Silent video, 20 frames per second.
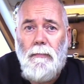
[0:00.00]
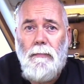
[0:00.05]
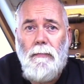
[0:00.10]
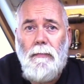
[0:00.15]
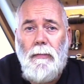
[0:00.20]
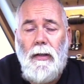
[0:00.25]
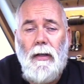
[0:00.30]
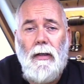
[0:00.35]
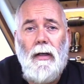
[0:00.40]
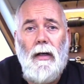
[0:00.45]

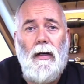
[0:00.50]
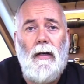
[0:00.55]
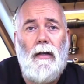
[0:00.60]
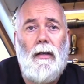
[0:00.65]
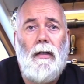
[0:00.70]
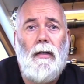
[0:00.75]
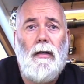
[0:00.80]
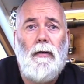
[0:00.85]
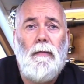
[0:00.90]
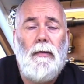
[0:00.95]
You can't
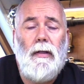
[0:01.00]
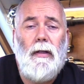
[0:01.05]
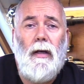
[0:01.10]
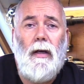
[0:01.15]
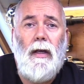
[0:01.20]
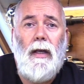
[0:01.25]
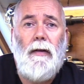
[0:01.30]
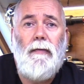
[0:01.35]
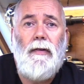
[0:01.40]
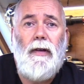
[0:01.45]
argue with
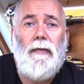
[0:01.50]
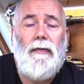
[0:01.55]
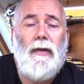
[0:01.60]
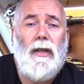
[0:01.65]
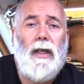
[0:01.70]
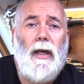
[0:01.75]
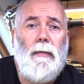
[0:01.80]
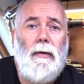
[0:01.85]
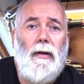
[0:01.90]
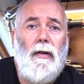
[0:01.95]
that. Even if you
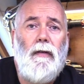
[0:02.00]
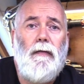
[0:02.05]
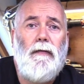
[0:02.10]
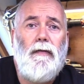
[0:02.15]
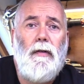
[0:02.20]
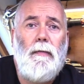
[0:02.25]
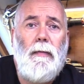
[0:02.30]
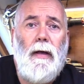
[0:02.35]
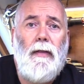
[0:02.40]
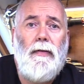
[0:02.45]
come along for
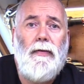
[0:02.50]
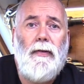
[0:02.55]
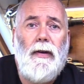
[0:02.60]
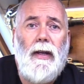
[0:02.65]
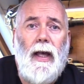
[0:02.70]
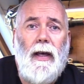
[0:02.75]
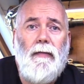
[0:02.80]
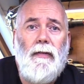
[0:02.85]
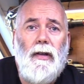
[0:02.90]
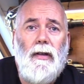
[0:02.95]
a month and
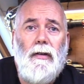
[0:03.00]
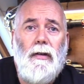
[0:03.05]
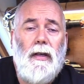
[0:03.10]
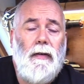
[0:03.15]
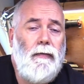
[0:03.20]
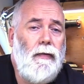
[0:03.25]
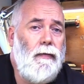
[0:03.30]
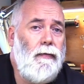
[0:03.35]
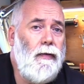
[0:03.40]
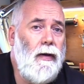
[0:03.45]
have a look,
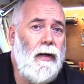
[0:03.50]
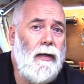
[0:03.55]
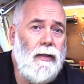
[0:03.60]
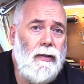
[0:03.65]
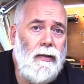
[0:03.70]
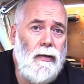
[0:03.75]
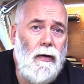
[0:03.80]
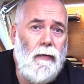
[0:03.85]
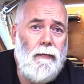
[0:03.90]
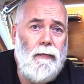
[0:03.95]
if you find
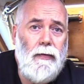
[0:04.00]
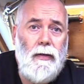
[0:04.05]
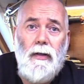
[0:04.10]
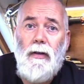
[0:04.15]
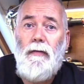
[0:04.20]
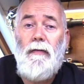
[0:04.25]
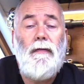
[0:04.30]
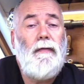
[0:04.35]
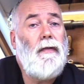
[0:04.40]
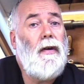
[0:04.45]
it's not for you,
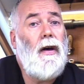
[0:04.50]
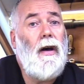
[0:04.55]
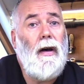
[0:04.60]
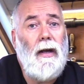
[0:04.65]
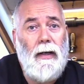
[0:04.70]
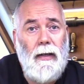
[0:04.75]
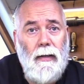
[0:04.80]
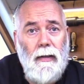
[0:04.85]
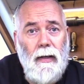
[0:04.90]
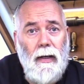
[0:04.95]

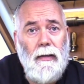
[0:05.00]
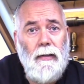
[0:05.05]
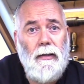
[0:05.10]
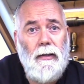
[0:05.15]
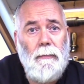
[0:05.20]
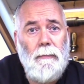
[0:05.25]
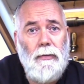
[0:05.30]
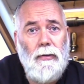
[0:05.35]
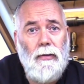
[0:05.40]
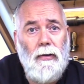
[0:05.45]
fine,
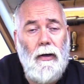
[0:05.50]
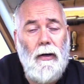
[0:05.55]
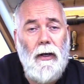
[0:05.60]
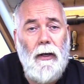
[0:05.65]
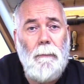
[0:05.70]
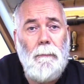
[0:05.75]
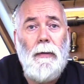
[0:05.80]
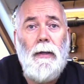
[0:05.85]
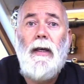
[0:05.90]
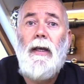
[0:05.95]

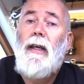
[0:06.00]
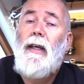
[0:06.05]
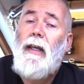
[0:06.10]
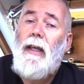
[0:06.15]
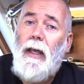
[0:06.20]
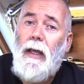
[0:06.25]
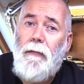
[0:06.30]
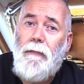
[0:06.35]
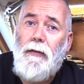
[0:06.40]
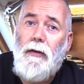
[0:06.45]
unsubscribe.
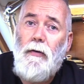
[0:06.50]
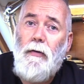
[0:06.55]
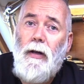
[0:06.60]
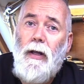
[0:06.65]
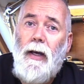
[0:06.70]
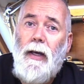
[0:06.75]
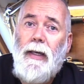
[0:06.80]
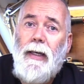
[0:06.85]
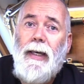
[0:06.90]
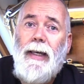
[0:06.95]
If you
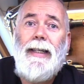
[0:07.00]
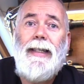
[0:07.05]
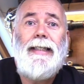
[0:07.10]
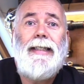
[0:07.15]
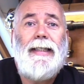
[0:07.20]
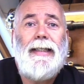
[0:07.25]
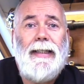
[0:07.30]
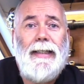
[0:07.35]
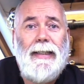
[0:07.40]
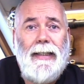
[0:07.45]
like it,
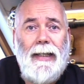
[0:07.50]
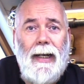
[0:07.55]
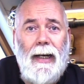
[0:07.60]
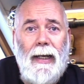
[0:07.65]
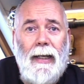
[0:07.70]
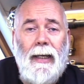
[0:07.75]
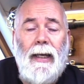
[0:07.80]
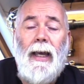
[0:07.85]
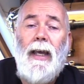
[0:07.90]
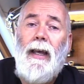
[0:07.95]

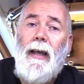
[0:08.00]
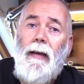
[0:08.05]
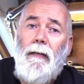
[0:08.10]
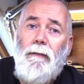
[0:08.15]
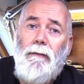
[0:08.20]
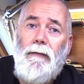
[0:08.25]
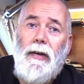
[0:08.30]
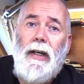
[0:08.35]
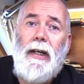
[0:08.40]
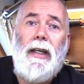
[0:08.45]
stay.
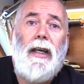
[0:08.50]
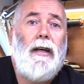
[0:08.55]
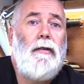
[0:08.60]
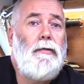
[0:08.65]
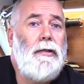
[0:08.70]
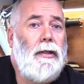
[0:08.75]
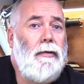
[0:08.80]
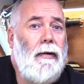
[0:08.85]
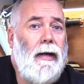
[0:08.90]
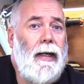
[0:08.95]

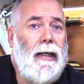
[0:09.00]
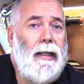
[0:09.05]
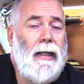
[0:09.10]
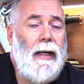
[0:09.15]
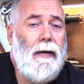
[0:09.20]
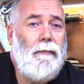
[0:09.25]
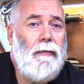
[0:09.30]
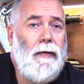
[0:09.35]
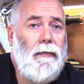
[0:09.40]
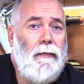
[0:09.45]
Videos are added
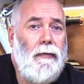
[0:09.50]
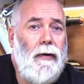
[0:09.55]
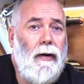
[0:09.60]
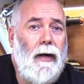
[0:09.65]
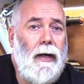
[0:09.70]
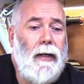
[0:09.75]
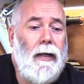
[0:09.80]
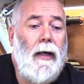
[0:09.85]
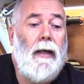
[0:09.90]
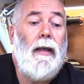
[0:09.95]
every
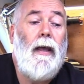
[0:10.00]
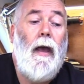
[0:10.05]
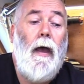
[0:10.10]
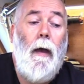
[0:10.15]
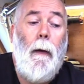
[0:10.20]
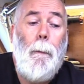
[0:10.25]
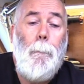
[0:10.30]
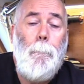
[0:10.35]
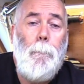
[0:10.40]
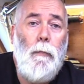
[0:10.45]
Friday.
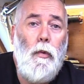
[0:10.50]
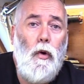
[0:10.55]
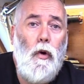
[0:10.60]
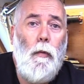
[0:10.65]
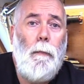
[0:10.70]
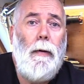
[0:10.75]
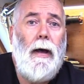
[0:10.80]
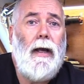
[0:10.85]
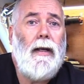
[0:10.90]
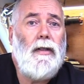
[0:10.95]
More
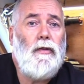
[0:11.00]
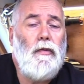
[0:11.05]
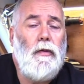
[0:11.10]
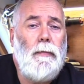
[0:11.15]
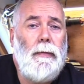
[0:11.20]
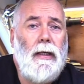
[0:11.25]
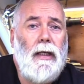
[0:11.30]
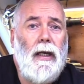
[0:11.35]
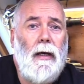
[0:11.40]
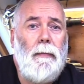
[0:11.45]
bags will
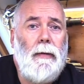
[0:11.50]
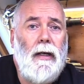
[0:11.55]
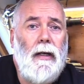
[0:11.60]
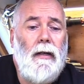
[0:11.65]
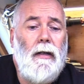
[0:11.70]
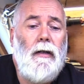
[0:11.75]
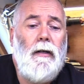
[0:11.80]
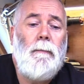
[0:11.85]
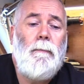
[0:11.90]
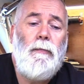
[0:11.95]
be coming
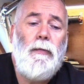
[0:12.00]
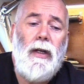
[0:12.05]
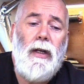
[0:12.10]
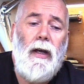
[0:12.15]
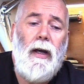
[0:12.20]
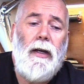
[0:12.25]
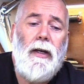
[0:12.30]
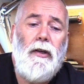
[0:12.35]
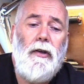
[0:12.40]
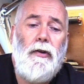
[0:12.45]
along. The
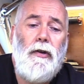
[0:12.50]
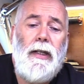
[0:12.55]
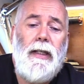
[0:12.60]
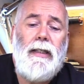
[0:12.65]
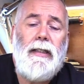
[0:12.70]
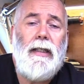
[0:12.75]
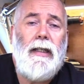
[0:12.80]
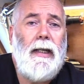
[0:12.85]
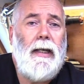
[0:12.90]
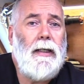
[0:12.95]
likelihood
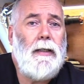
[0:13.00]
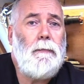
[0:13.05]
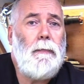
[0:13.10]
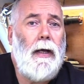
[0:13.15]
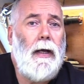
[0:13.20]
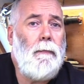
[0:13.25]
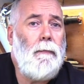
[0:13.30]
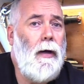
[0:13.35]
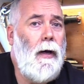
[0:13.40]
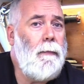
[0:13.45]
is the next
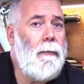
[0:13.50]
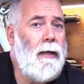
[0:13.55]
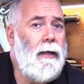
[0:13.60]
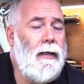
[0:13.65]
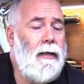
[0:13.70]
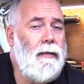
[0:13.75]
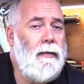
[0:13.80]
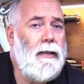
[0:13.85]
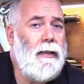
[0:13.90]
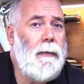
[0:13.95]
bag might be a
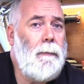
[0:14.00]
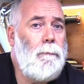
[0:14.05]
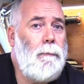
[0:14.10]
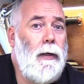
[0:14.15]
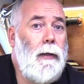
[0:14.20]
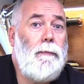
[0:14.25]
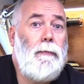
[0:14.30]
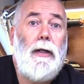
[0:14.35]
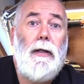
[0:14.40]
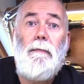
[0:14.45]
little simpler,
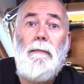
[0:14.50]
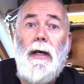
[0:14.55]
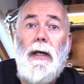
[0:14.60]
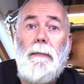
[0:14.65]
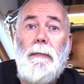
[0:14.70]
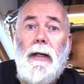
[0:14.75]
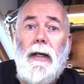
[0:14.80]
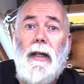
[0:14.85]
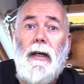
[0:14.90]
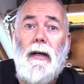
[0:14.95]
but it may
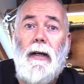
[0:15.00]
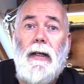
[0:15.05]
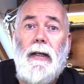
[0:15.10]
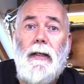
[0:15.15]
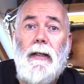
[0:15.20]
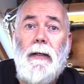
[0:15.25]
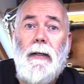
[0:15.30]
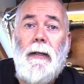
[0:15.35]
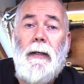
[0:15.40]
be lined.